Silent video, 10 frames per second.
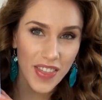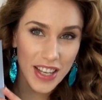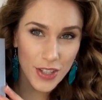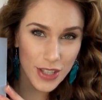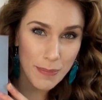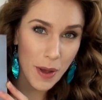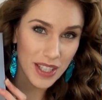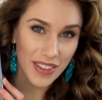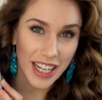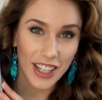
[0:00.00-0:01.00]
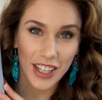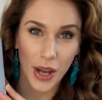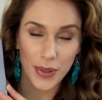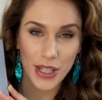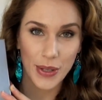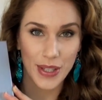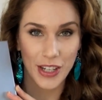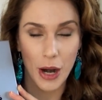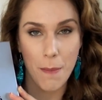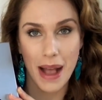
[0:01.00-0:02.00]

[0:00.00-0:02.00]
these are supposedly her go-tos and her